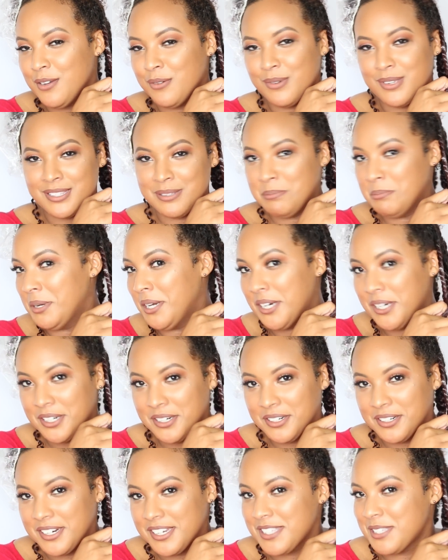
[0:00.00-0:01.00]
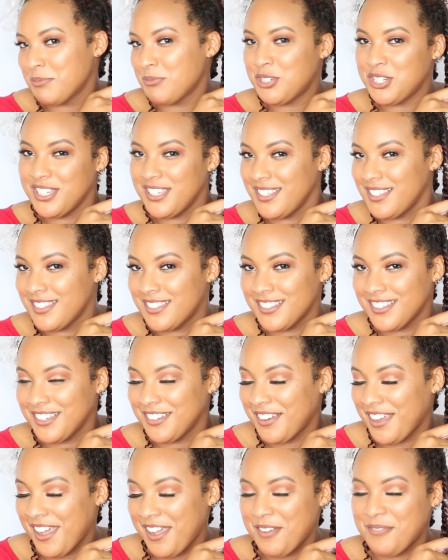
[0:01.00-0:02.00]
with some butter and some cheese,
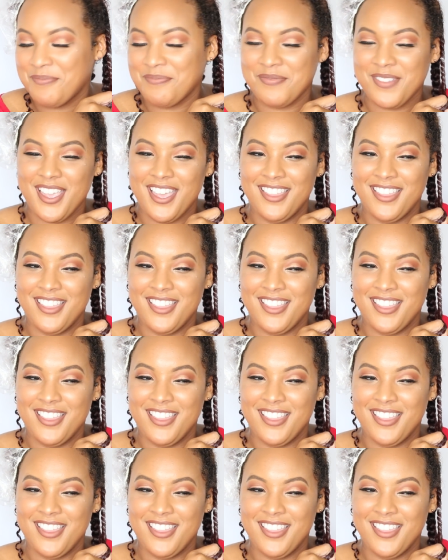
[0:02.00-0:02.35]
okay?